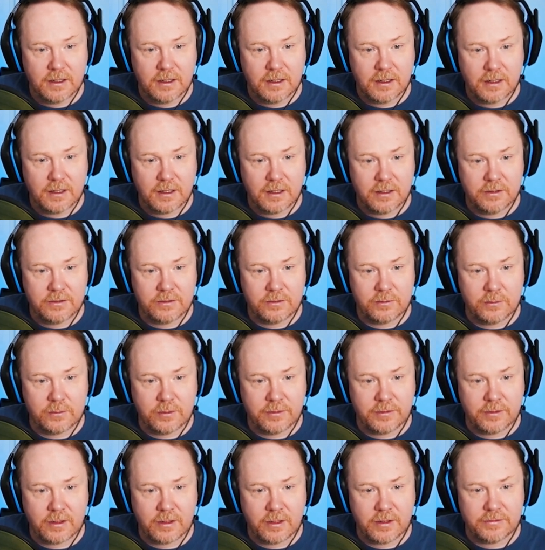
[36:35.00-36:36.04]
I do want
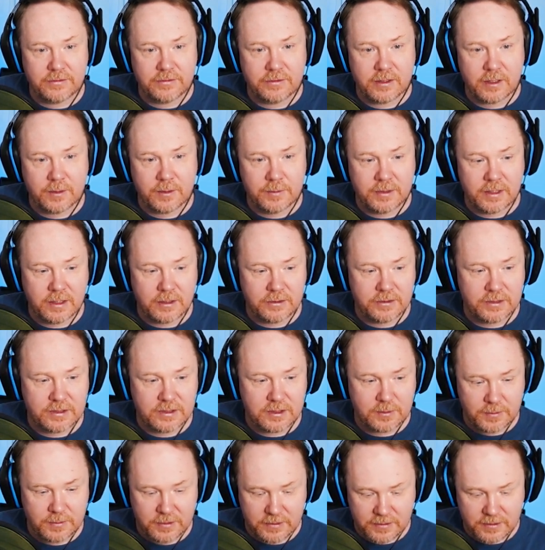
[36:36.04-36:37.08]
the eyes to come down just
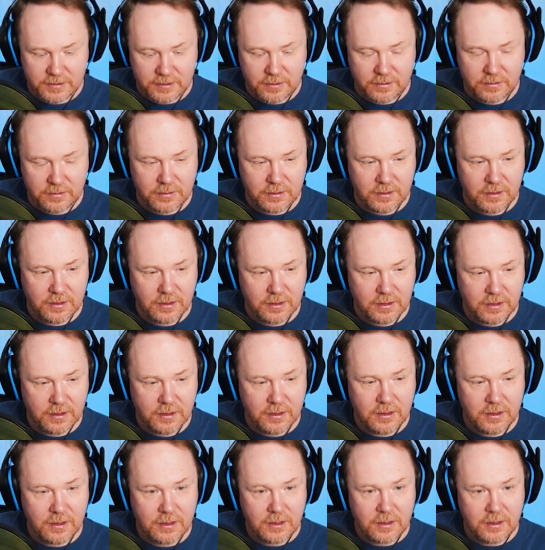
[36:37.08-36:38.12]
a bit. So
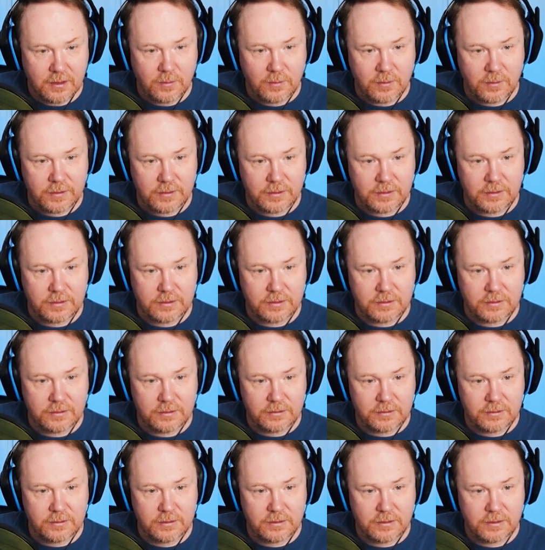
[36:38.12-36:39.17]
1,
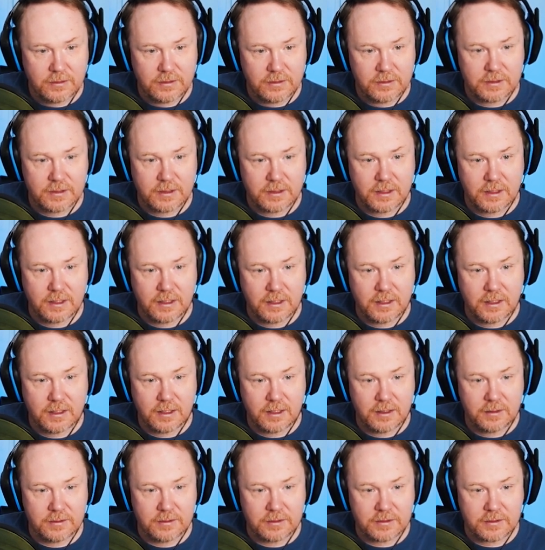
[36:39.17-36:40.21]
2 to there,
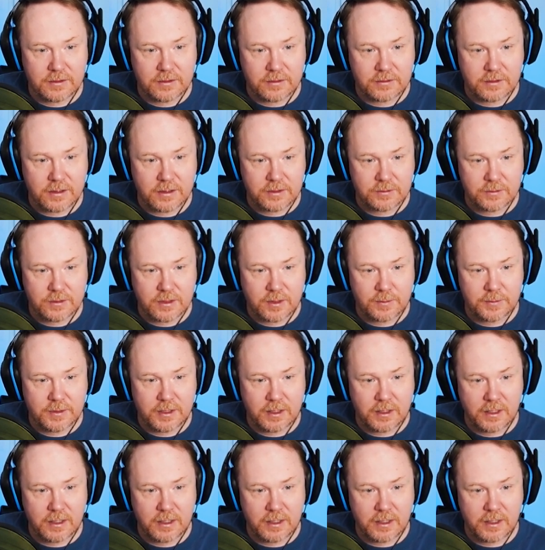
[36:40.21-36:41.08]
and just those eyes will come down.